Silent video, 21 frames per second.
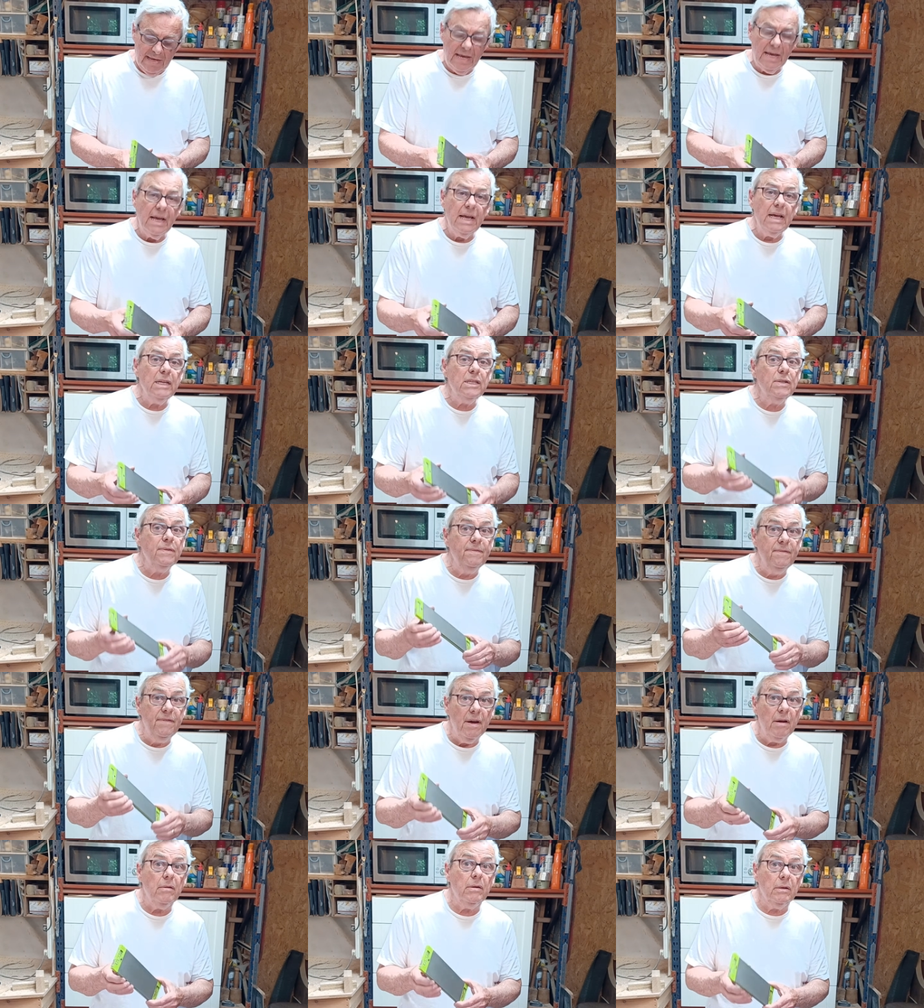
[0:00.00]
is
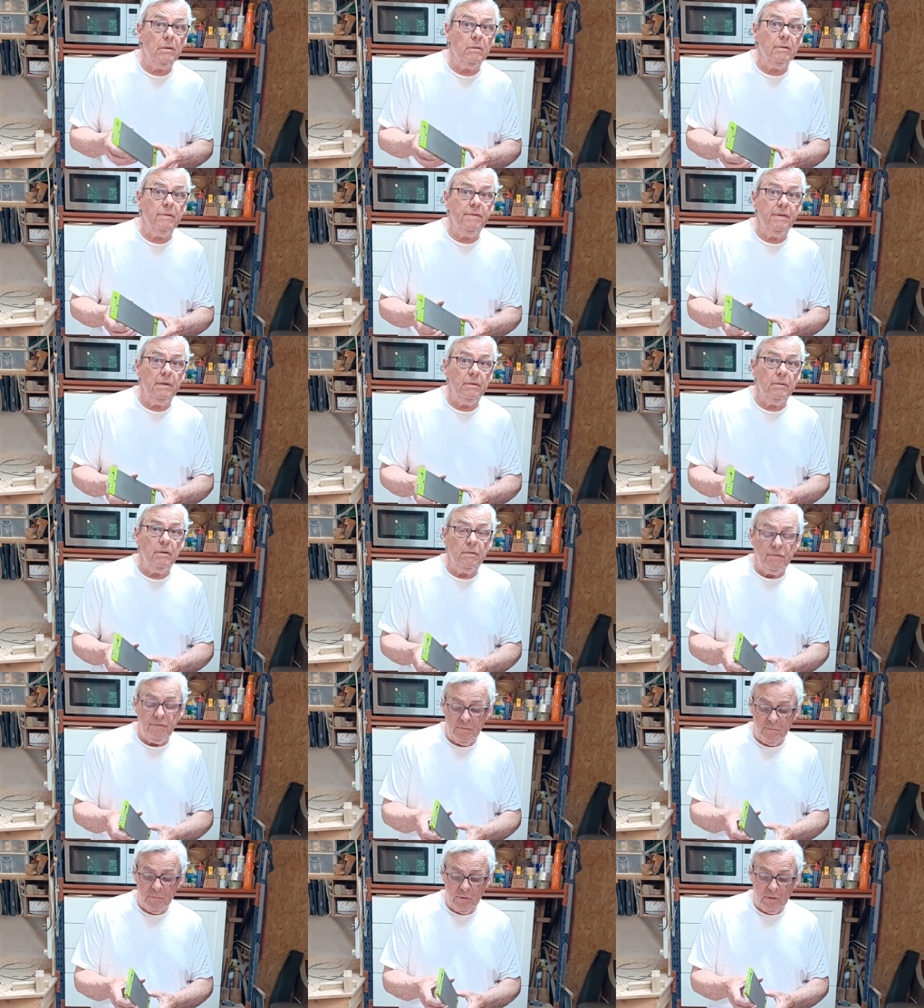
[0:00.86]
very good value
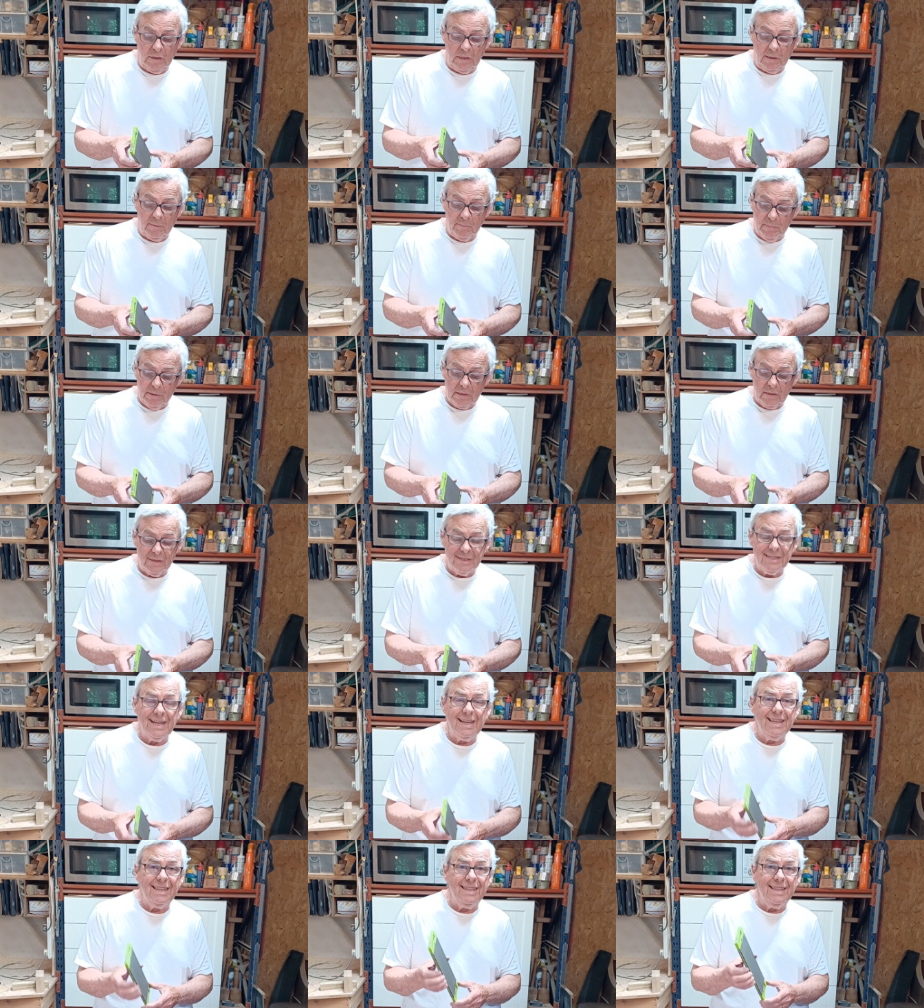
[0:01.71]
for money because
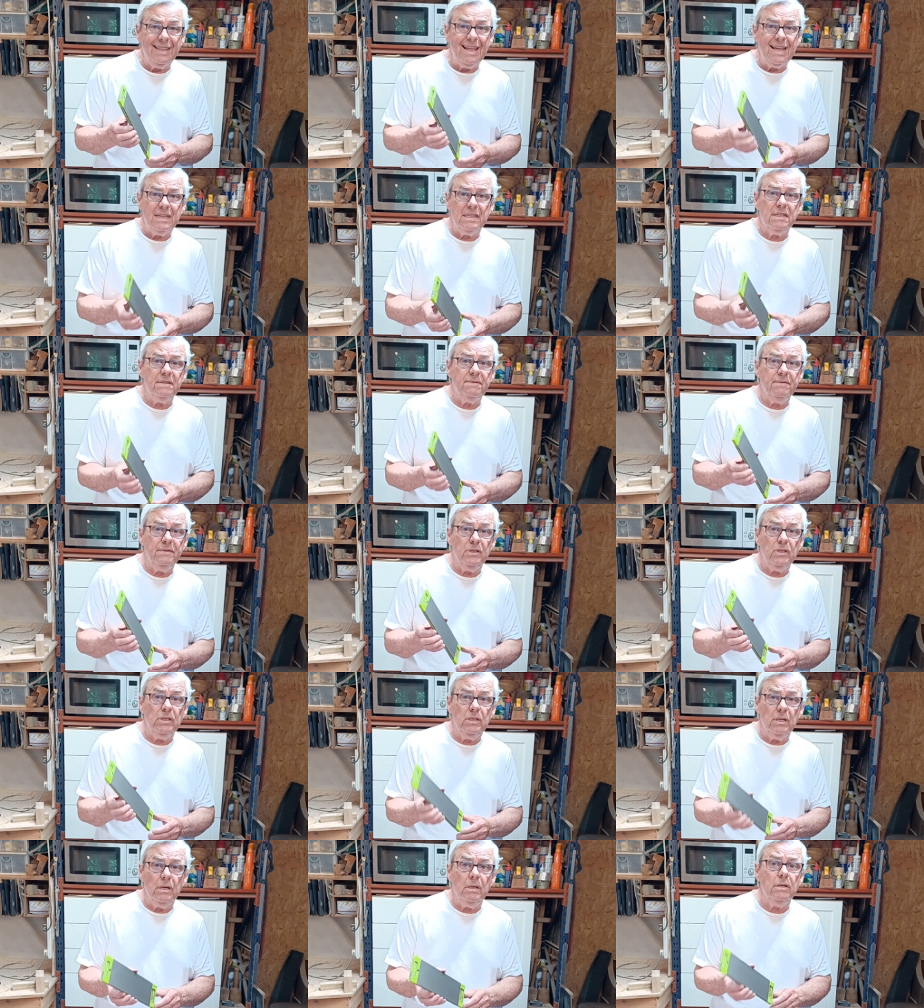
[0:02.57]
it lasts for
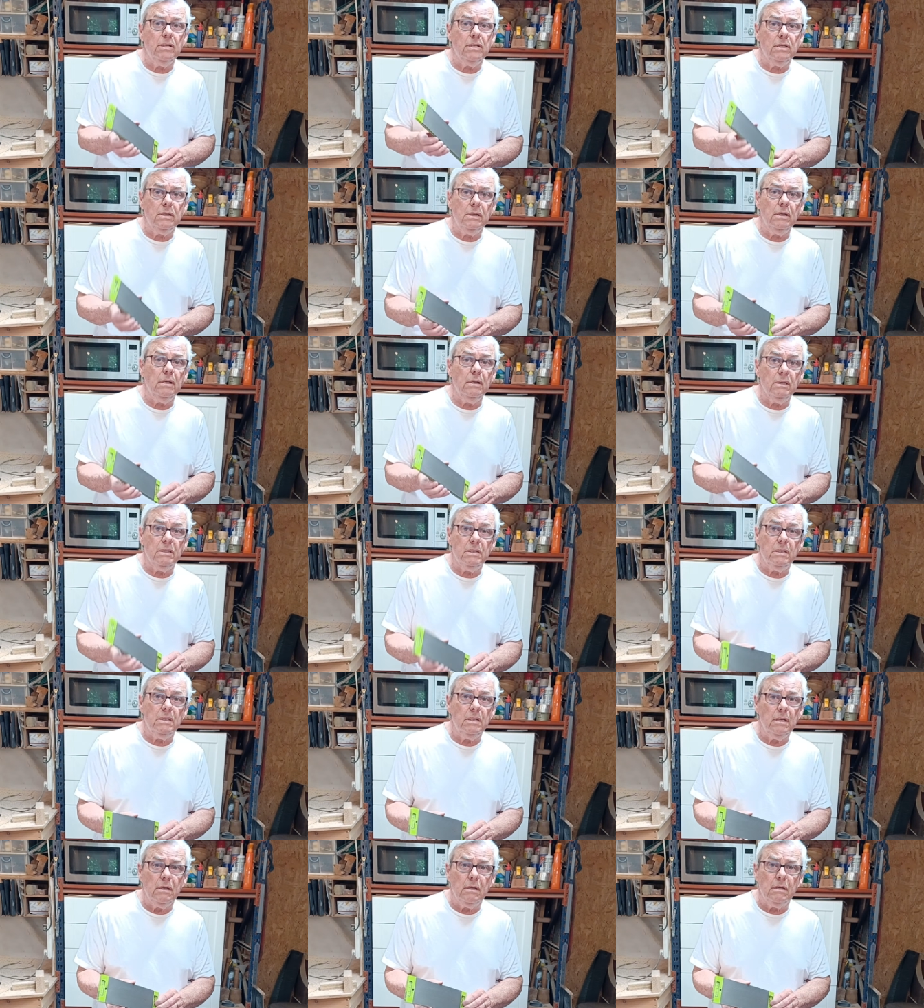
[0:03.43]
years and years
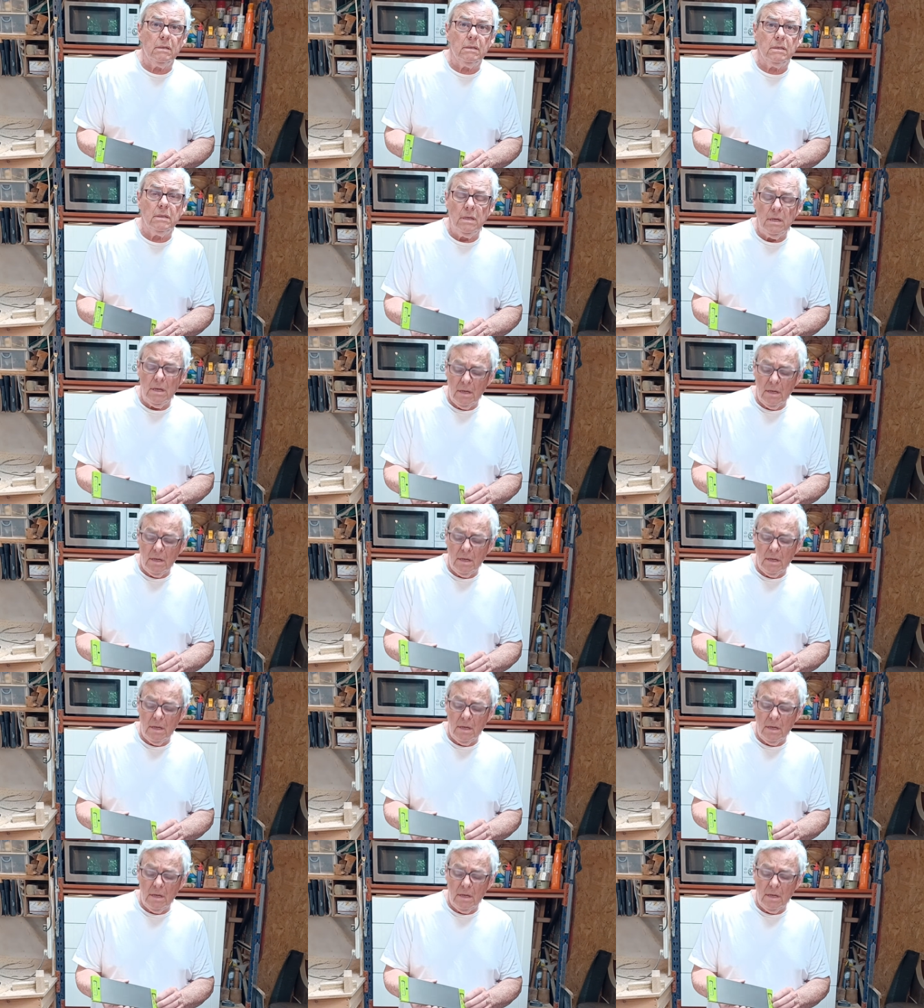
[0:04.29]
and years.